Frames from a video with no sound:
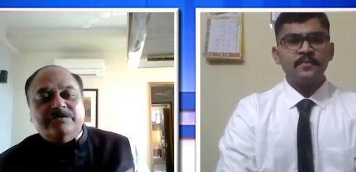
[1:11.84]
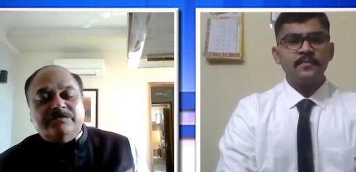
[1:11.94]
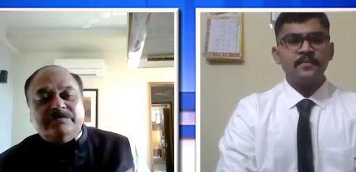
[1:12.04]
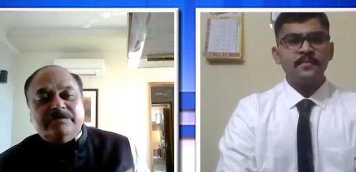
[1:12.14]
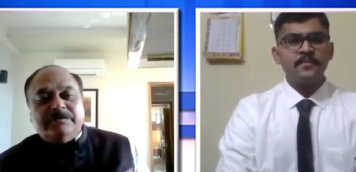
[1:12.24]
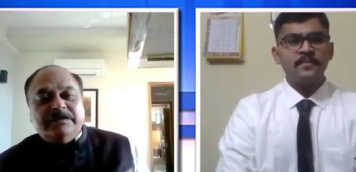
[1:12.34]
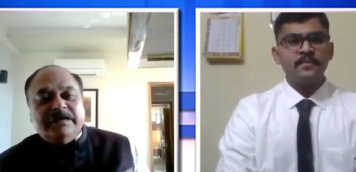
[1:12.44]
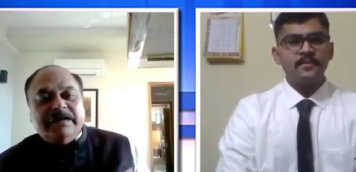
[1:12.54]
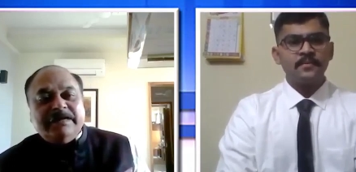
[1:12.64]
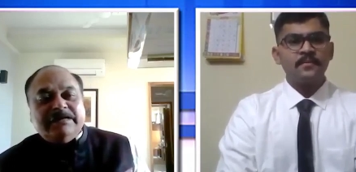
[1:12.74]
Speaker 1: you
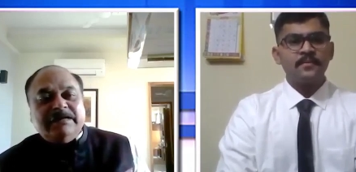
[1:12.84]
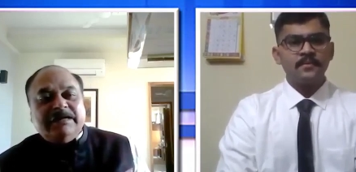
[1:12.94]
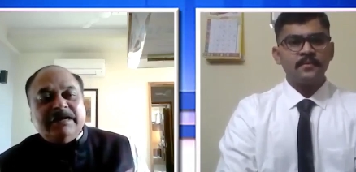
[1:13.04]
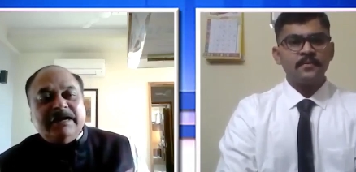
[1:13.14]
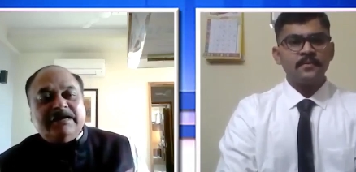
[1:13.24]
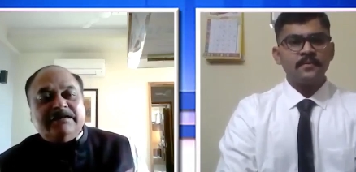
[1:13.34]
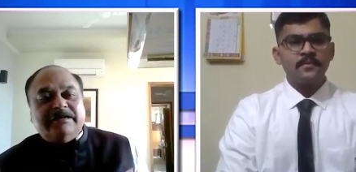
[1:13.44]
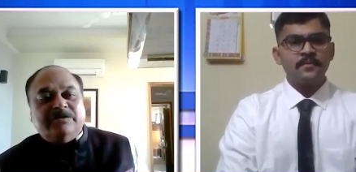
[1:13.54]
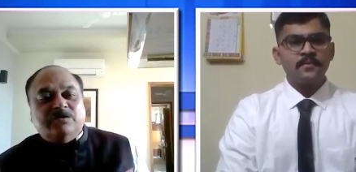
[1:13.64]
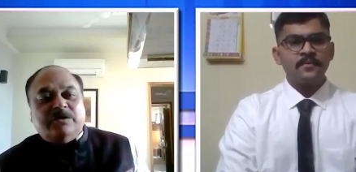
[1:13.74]
inculcate
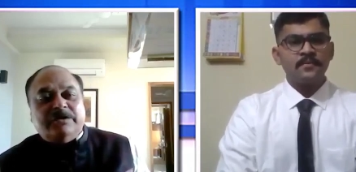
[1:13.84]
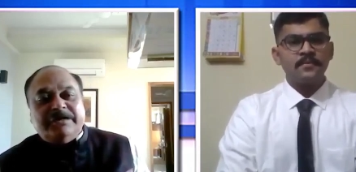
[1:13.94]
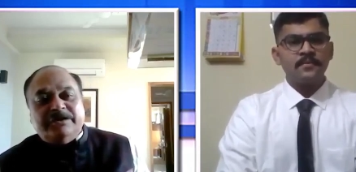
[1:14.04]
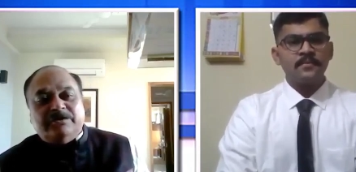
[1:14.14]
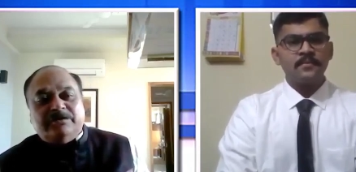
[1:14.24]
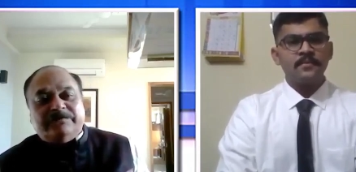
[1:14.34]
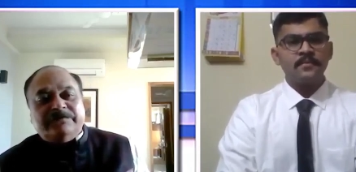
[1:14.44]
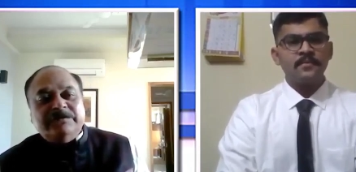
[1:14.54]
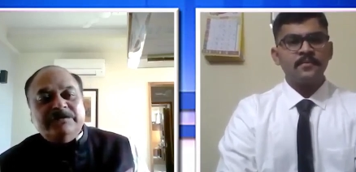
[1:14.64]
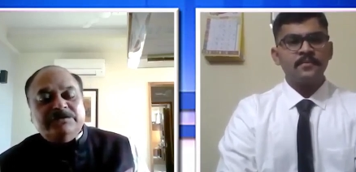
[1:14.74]
the quality of
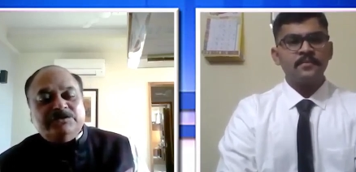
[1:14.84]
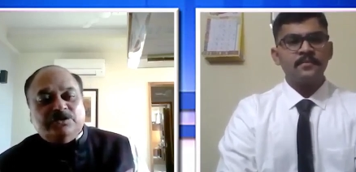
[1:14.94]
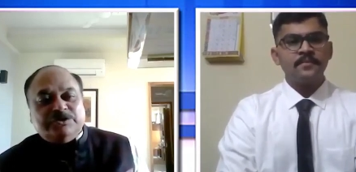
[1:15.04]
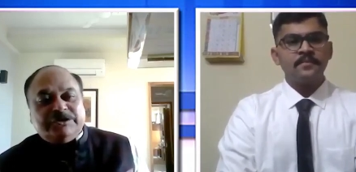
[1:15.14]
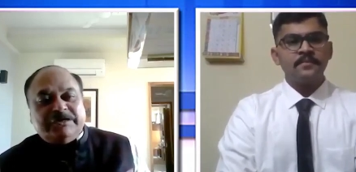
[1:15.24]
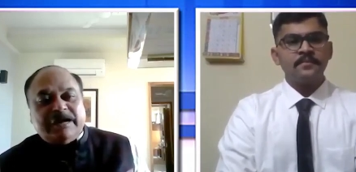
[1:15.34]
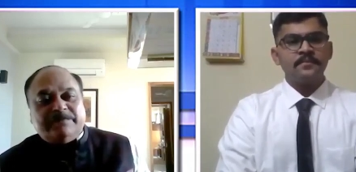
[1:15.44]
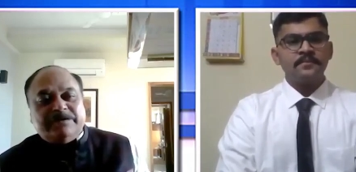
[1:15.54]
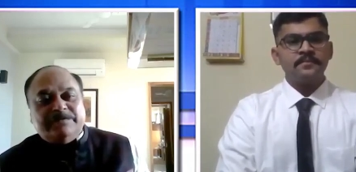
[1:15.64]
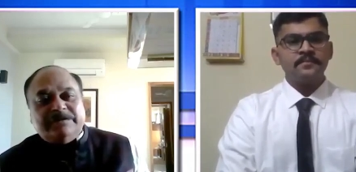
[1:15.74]
social
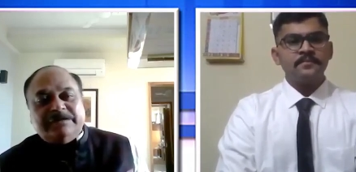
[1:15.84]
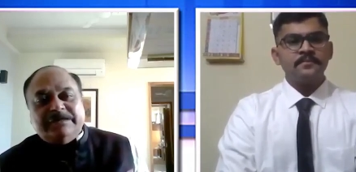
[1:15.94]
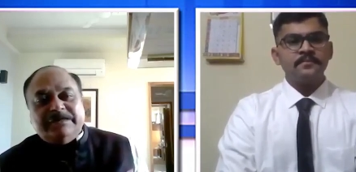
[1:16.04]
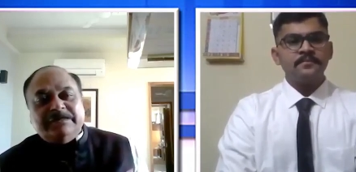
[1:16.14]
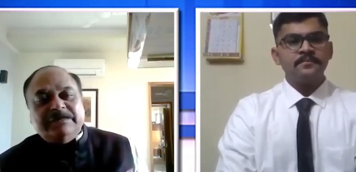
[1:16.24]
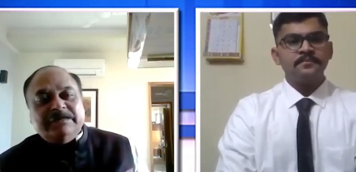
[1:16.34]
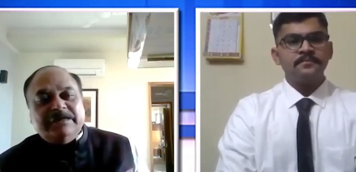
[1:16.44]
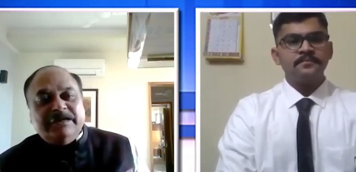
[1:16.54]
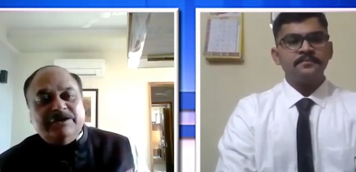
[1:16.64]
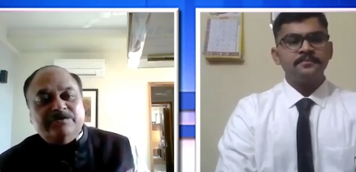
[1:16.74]
adaptability
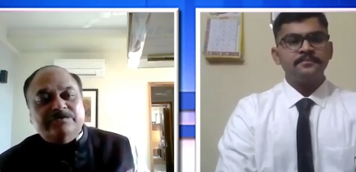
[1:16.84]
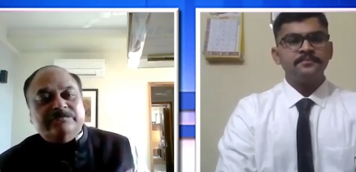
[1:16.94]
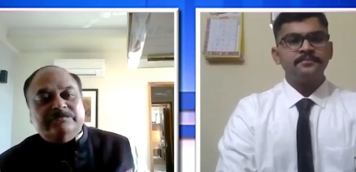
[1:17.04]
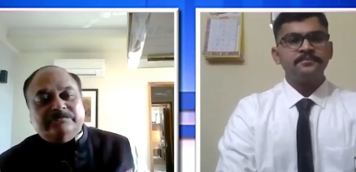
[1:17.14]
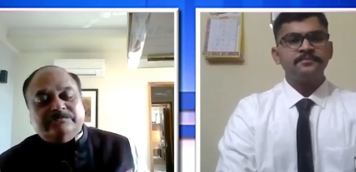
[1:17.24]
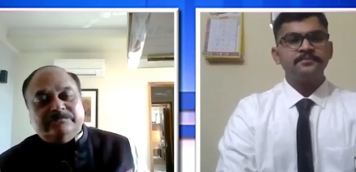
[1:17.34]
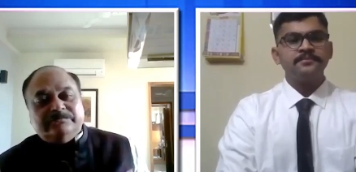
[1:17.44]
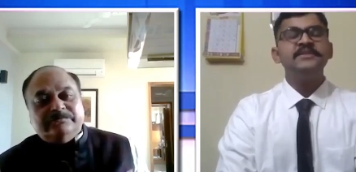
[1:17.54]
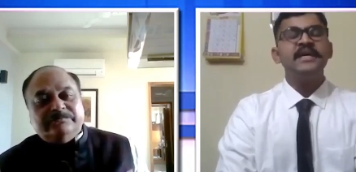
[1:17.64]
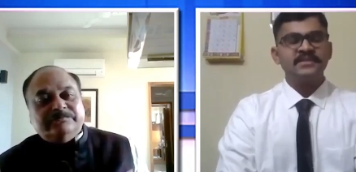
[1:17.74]
in you?
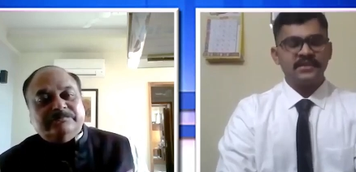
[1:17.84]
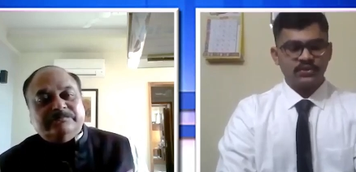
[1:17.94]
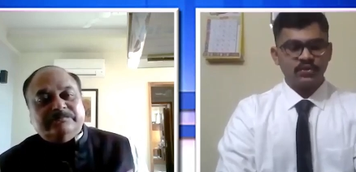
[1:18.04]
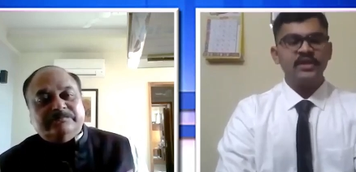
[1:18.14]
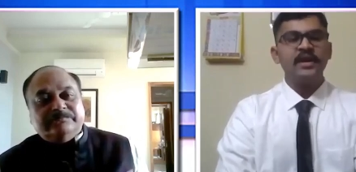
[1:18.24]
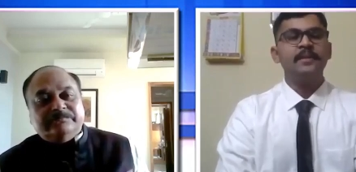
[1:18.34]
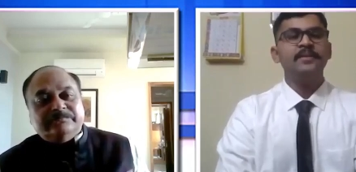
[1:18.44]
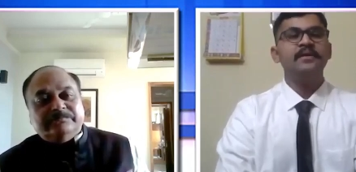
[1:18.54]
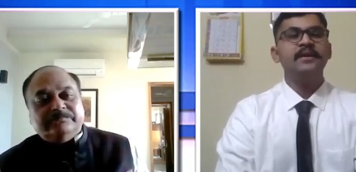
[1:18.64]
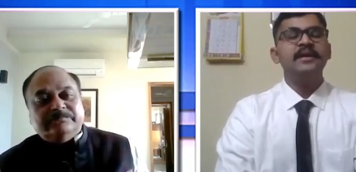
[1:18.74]
Speaker 2: Yes, sir. Social
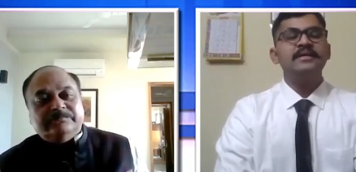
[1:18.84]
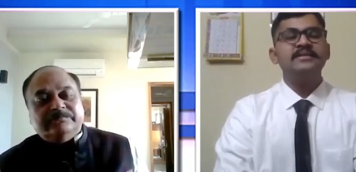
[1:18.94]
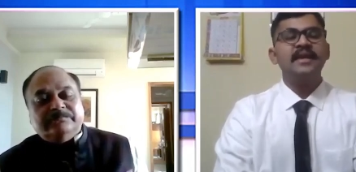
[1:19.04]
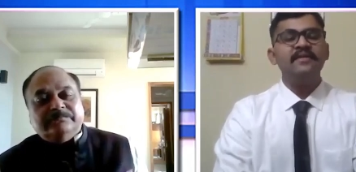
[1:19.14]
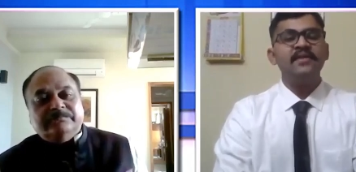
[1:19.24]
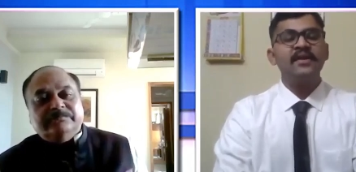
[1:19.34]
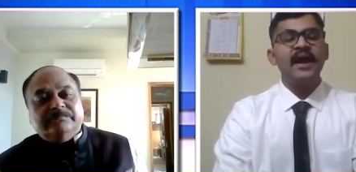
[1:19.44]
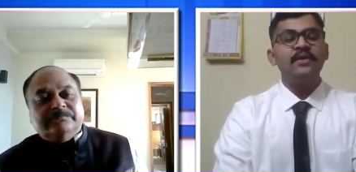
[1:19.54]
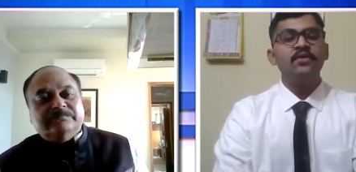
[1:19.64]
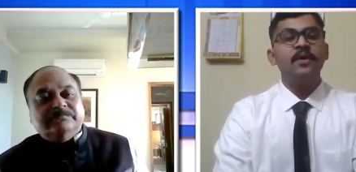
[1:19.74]
adaptability. Sir, I will
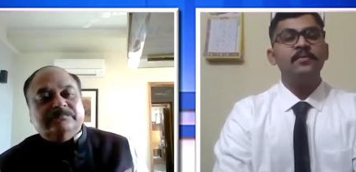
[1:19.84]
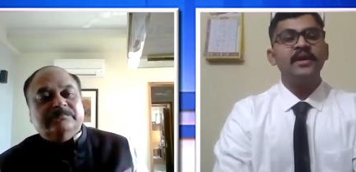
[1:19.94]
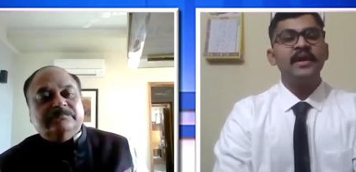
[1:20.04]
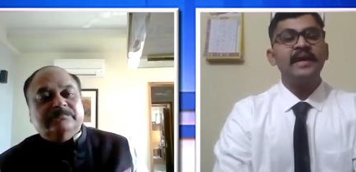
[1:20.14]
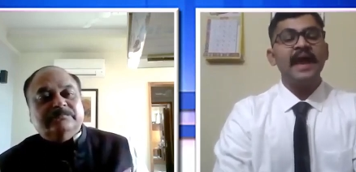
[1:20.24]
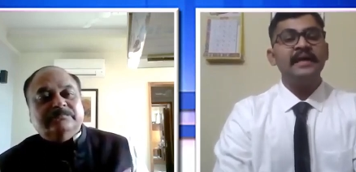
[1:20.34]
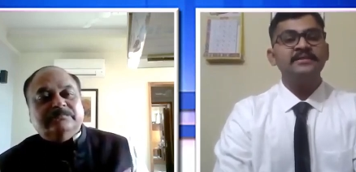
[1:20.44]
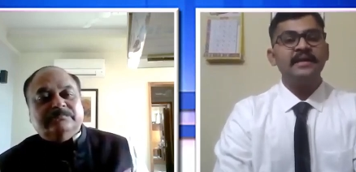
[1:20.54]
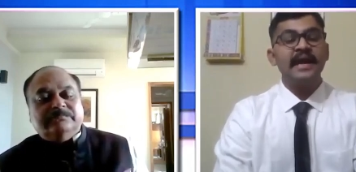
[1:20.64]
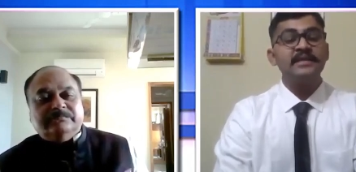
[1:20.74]
try to communicate
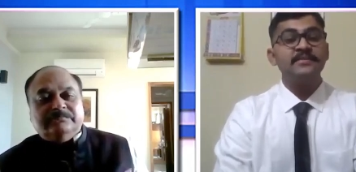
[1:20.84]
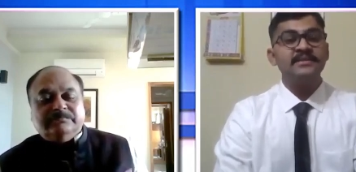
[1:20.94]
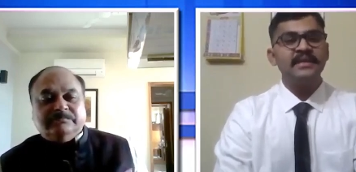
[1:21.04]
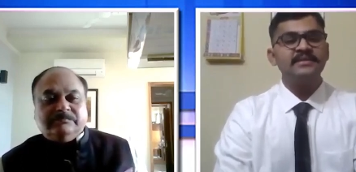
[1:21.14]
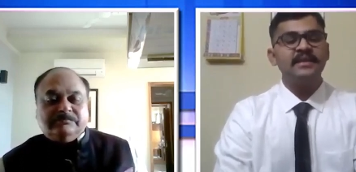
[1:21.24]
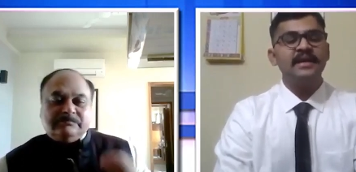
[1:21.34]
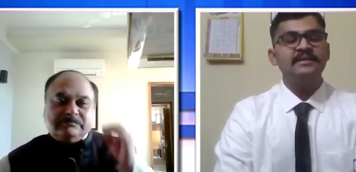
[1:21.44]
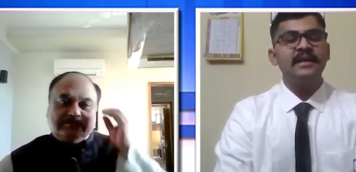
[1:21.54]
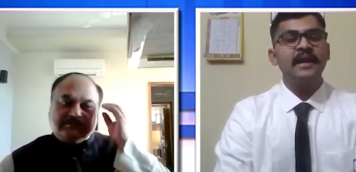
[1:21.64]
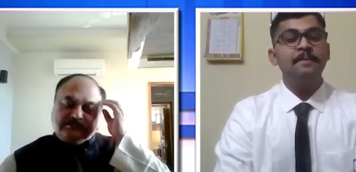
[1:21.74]
as much
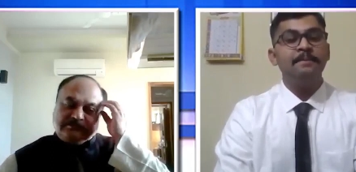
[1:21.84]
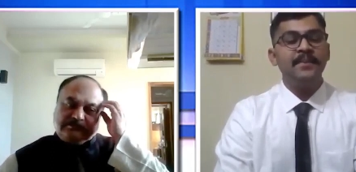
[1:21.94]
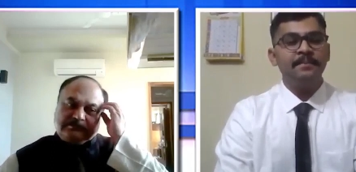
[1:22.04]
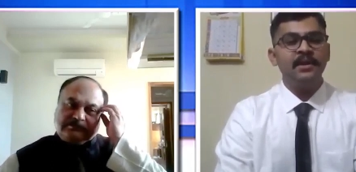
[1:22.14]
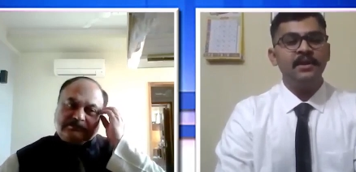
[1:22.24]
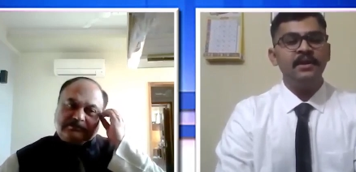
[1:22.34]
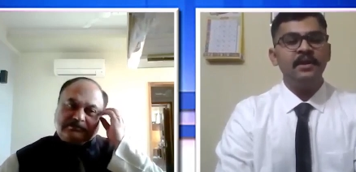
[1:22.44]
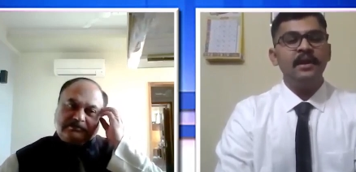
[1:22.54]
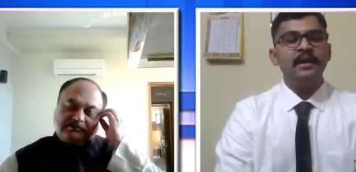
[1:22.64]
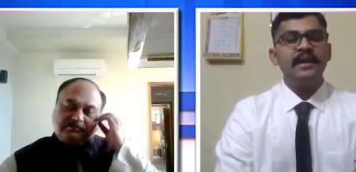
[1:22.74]
as I can people,
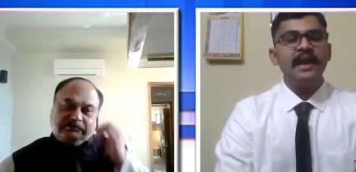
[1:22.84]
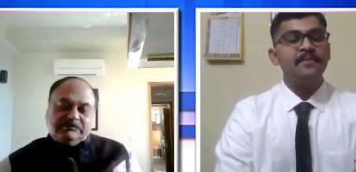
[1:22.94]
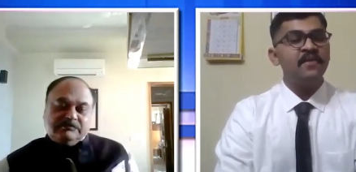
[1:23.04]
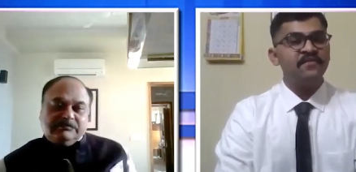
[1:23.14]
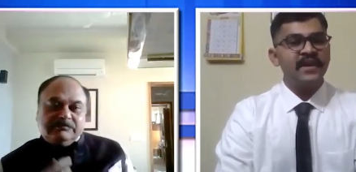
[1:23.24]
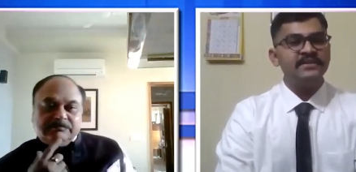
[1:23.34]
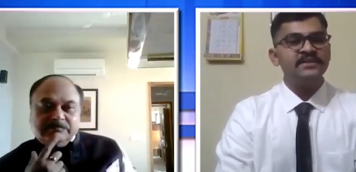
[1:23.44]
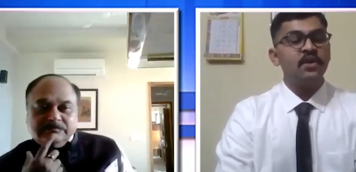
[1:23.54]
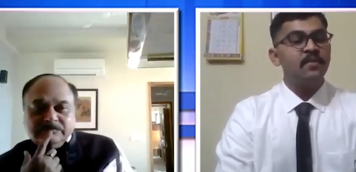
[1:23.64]
like my friends